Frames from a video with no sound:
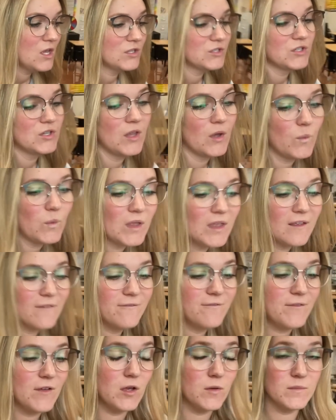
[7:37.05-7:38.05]
so that we can
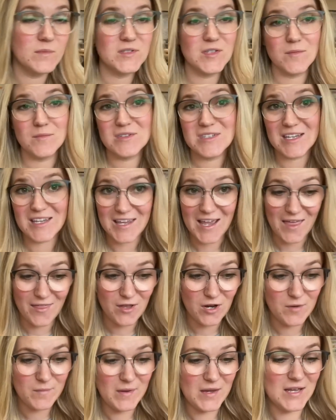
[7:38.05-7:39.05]
film some
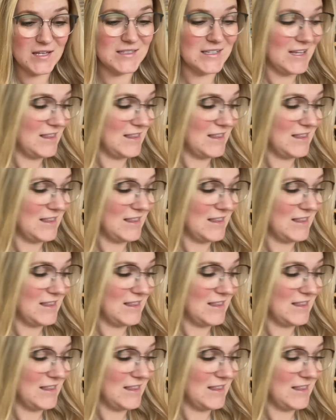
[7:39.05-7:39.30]
together because I